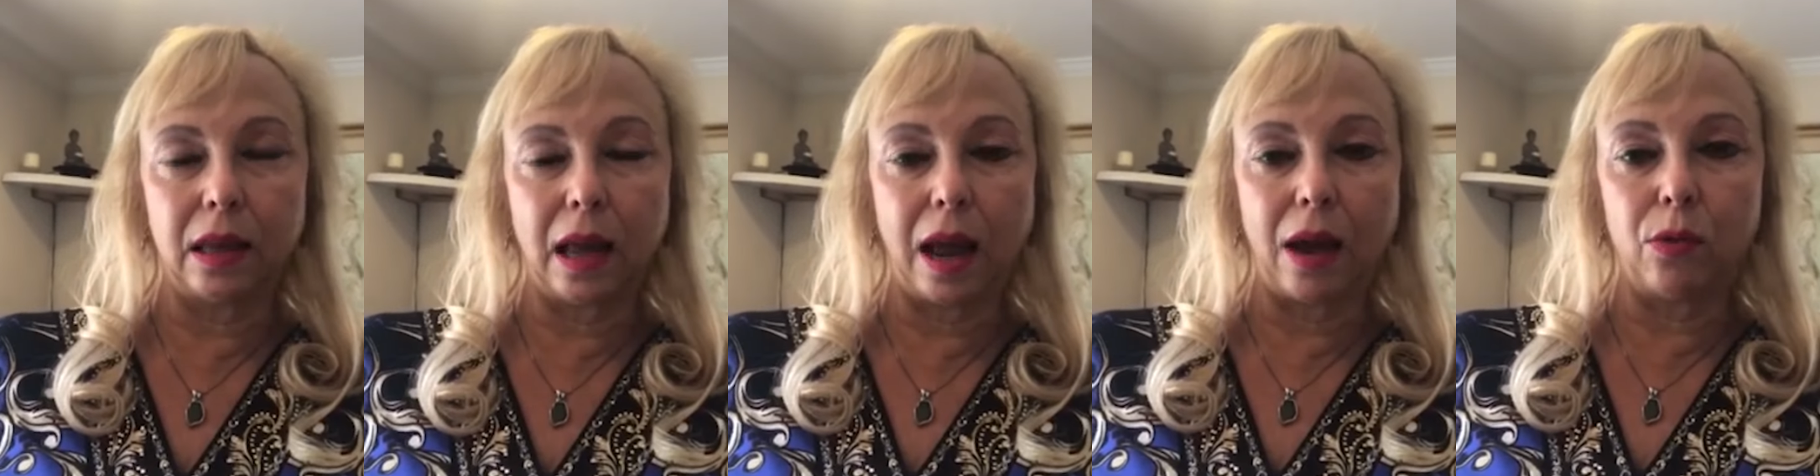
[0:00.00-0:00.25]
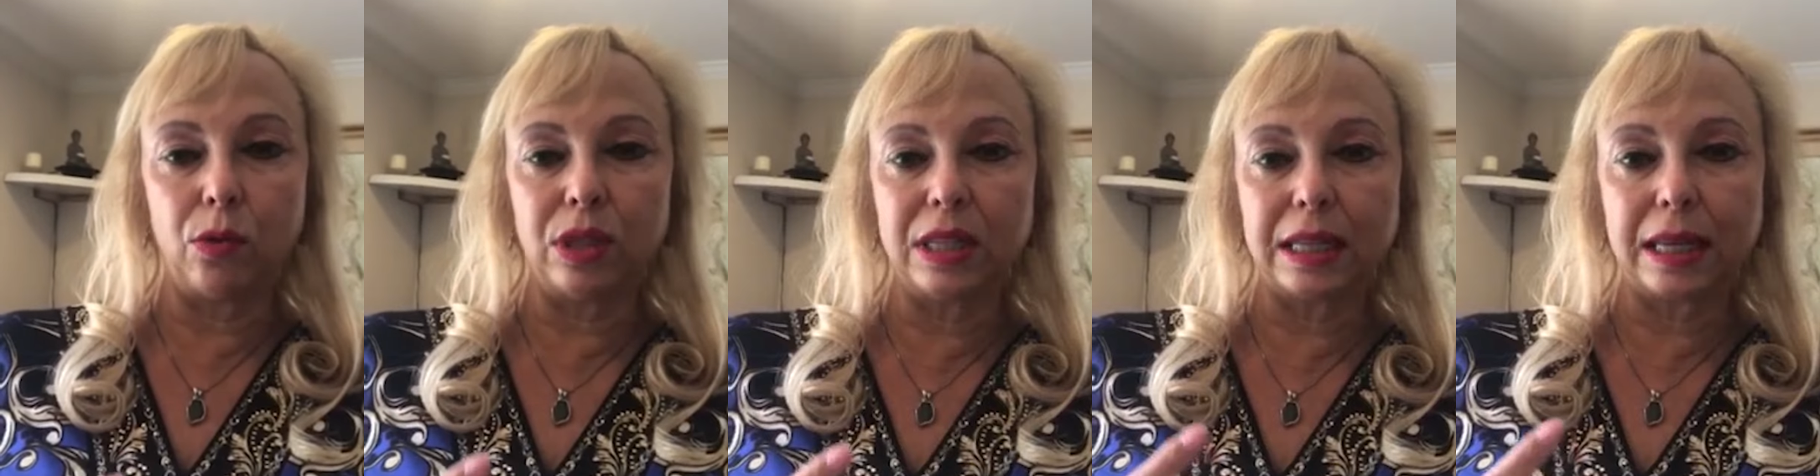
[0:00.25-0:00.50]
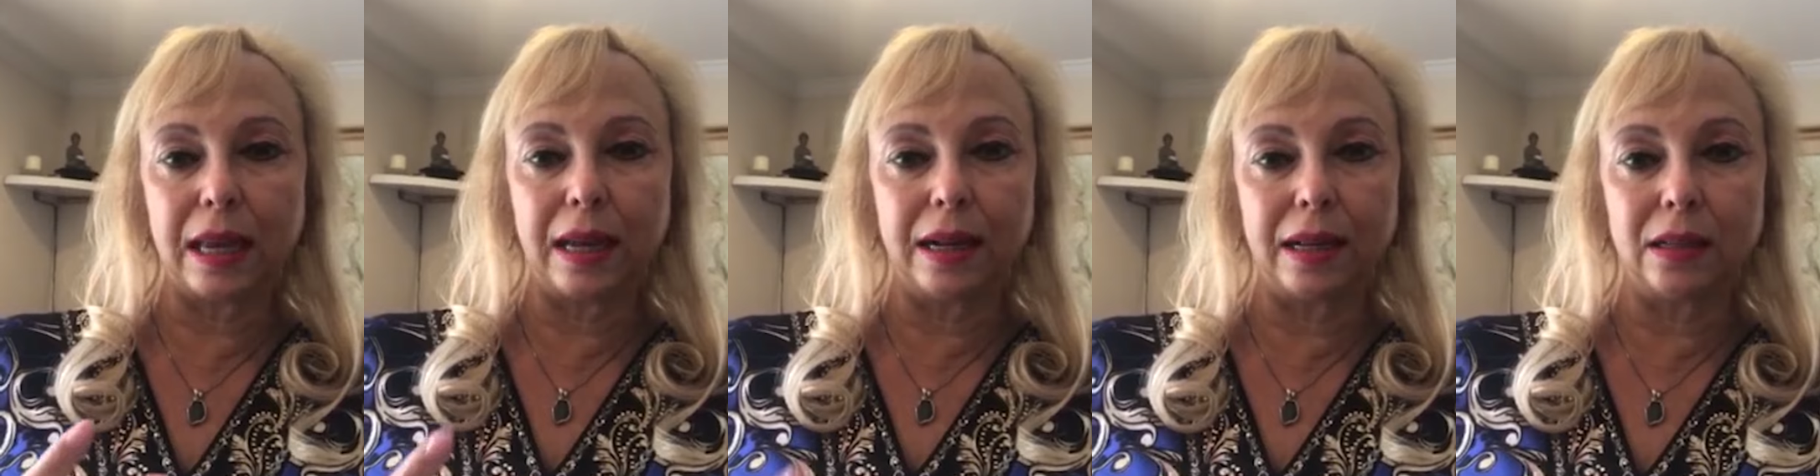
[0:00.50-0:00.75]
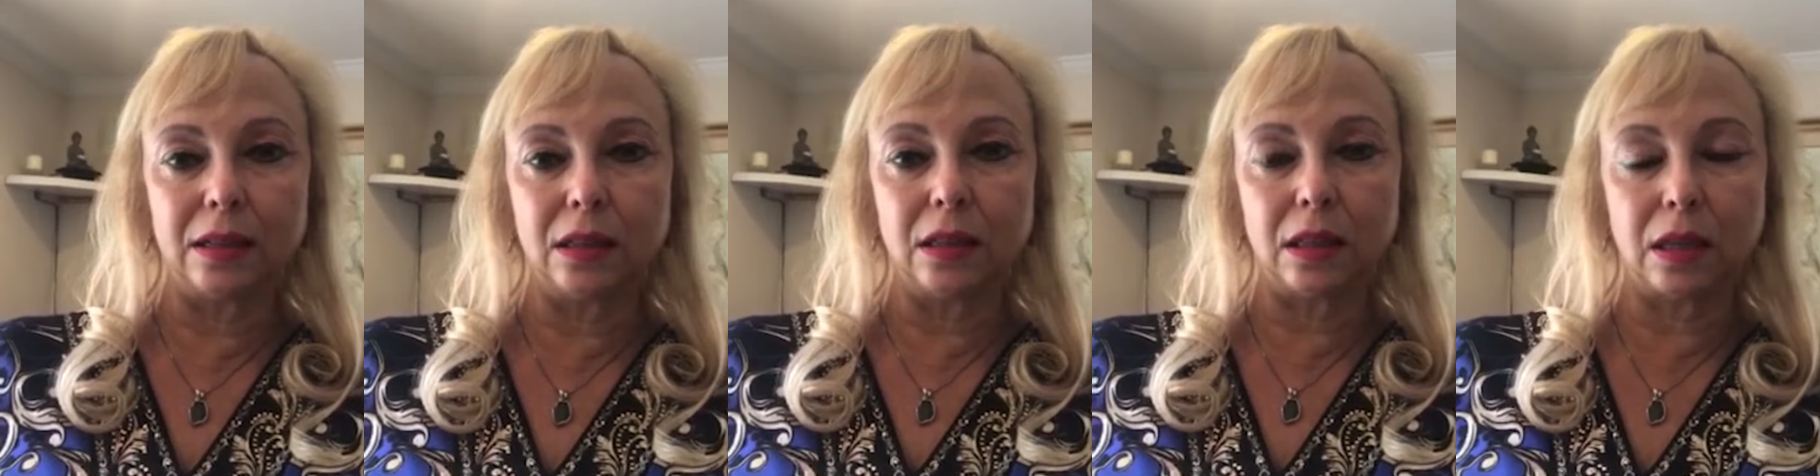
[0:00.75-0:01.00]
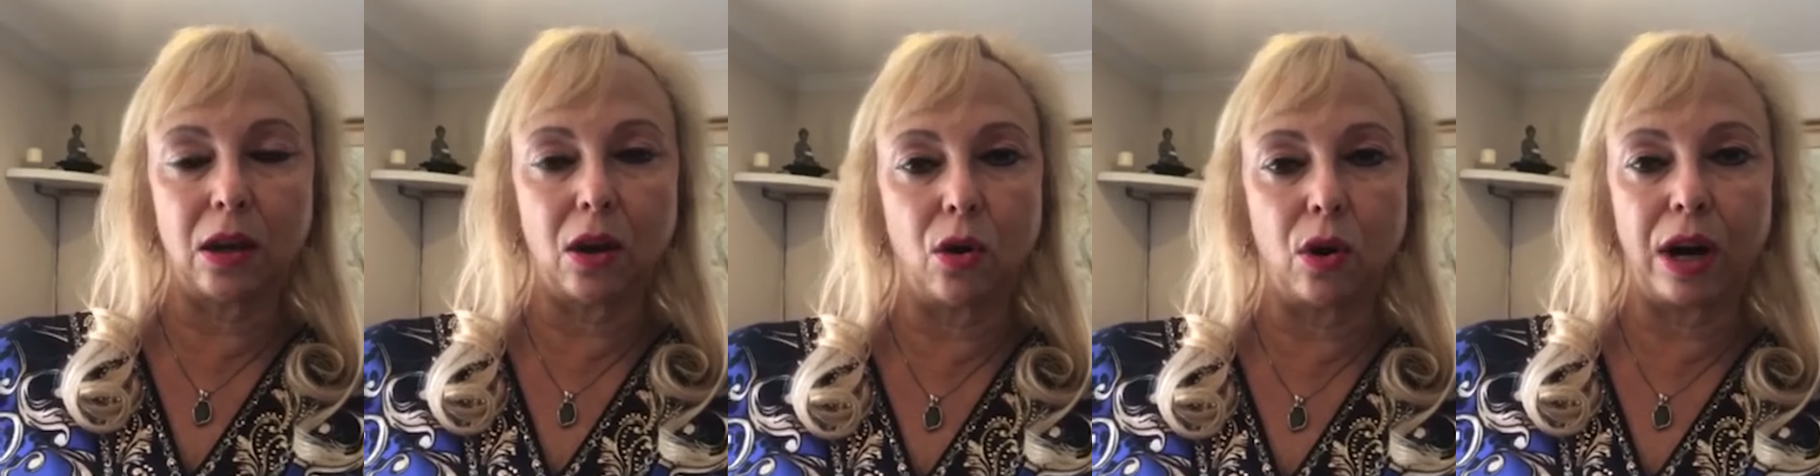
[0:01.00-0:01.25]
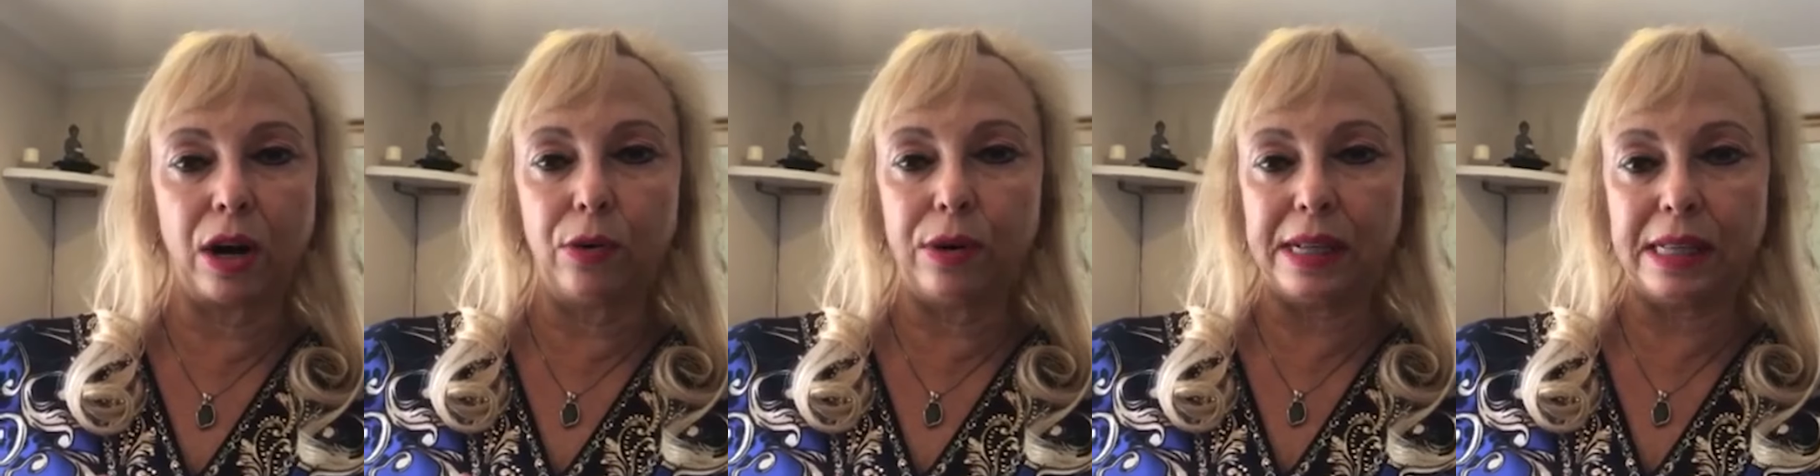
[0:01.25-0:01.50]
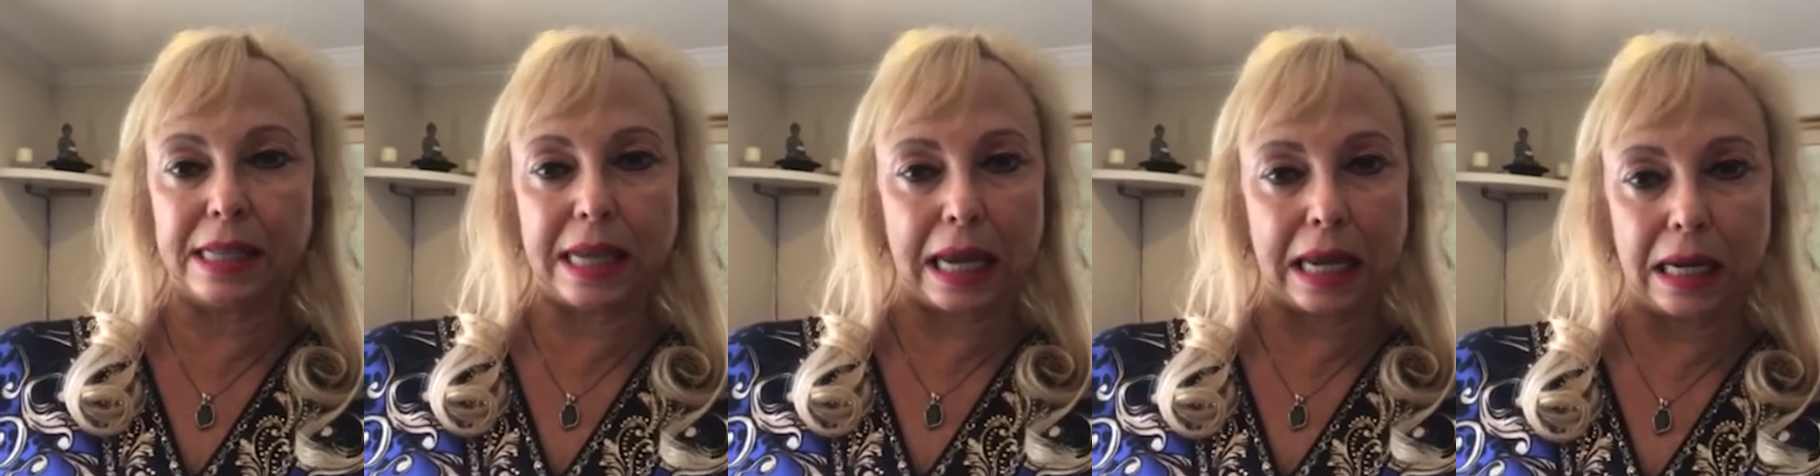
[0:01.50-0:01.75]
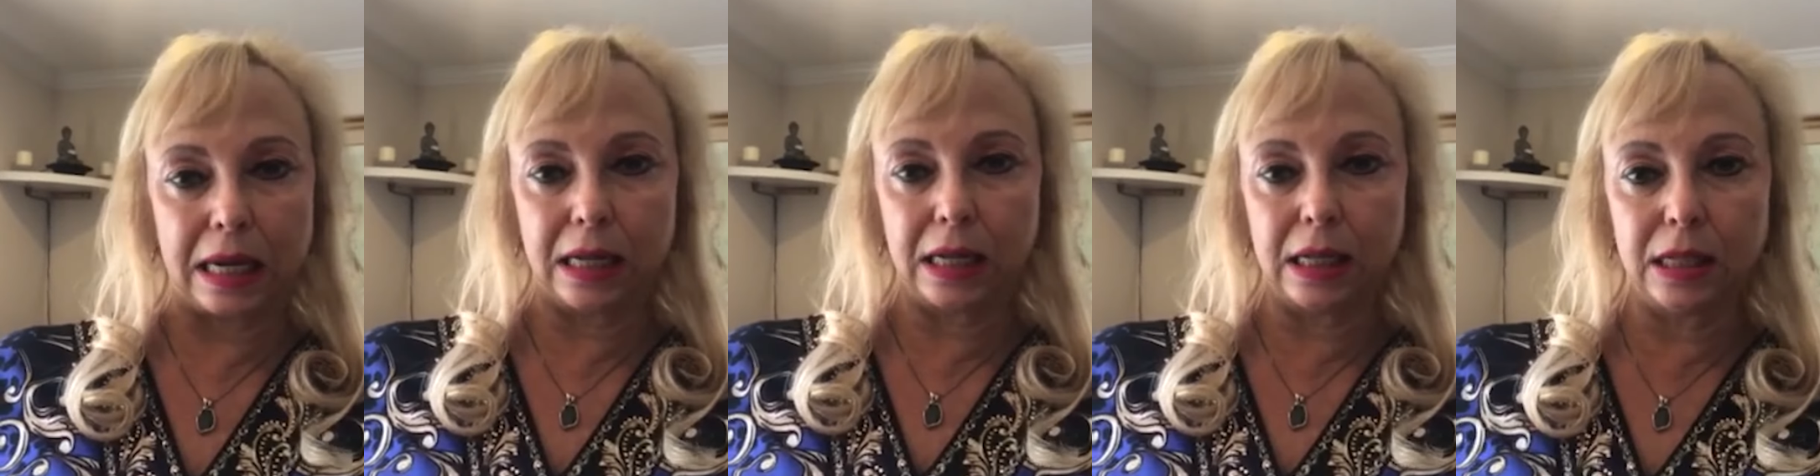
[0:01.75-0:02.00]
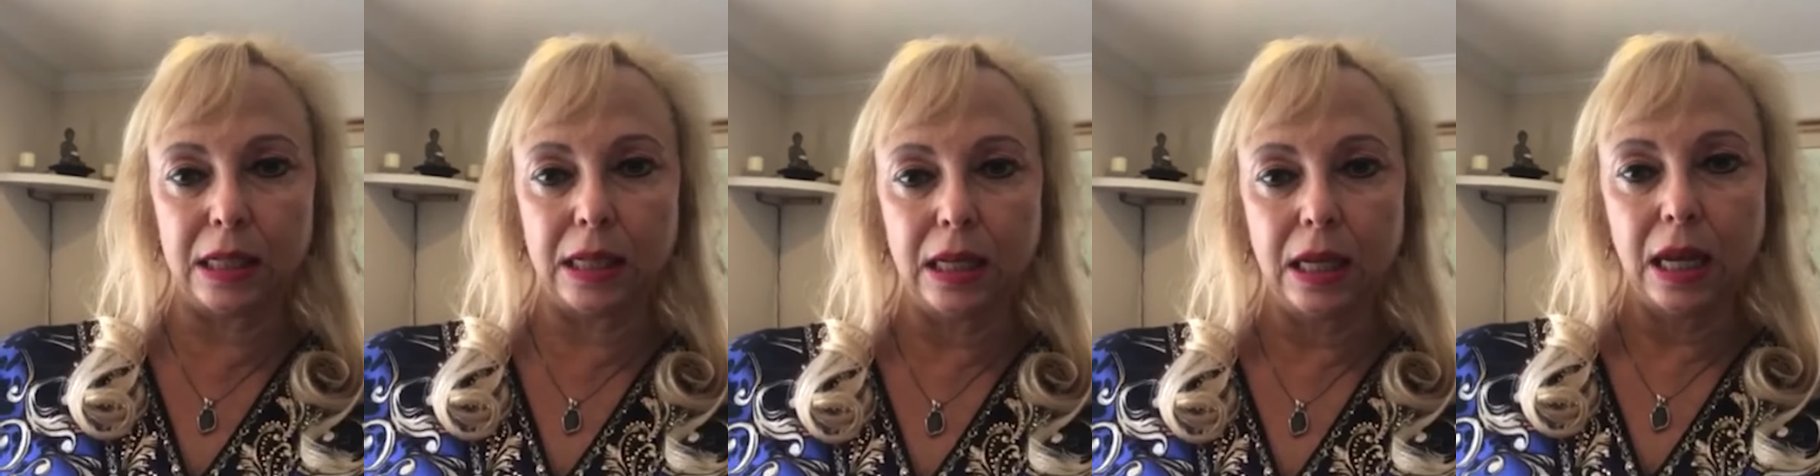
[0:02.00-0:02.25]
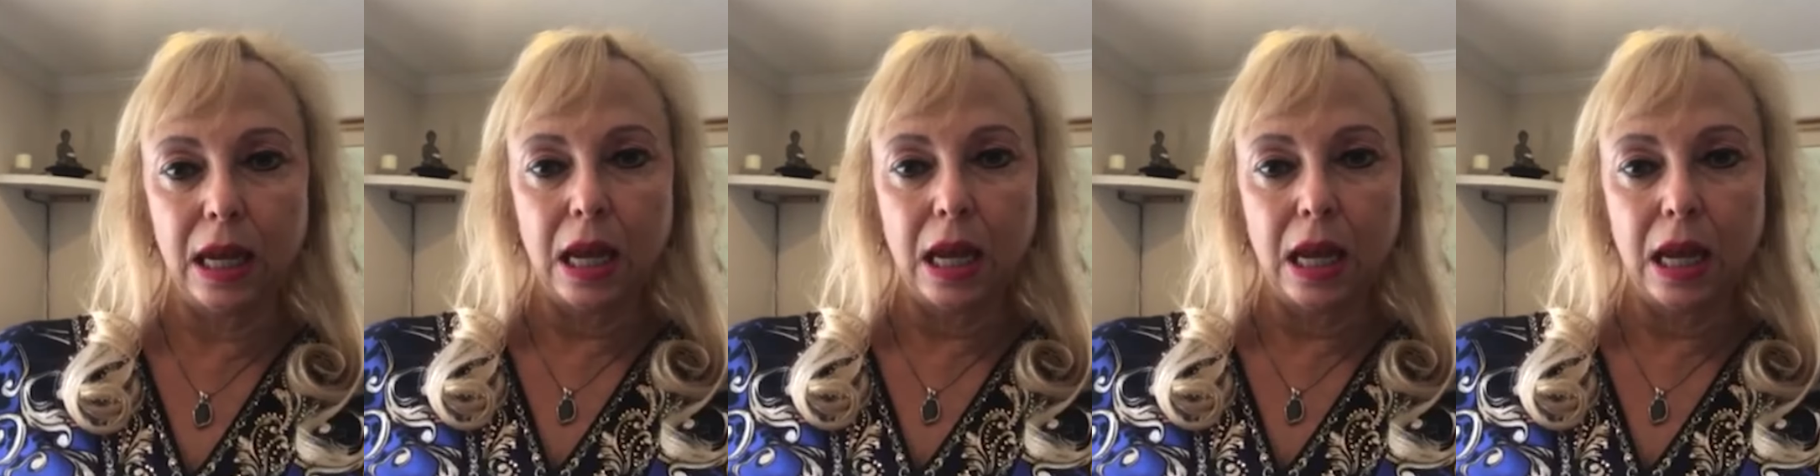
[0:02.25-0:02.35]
I was getting so irritated